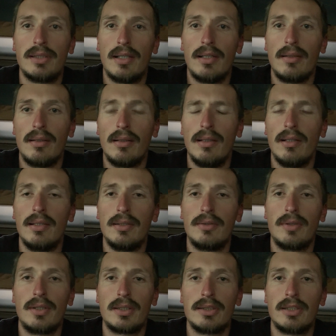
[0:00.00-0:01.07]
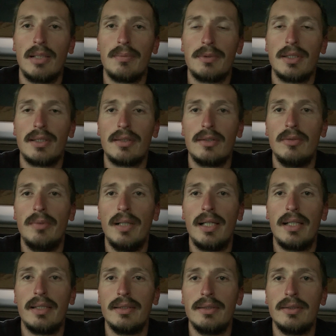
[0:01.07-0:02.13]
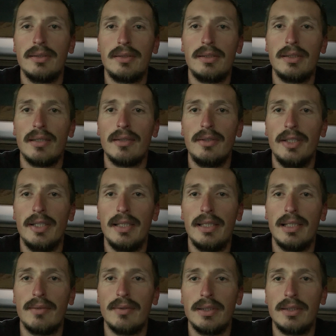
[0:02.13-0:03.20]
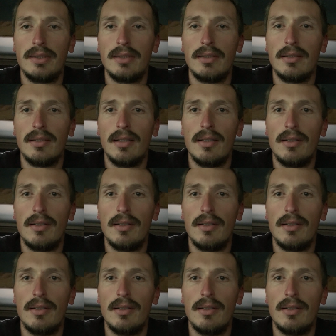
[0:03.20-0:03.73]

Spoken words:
A lot of truck stops I go by. Just the other day I was in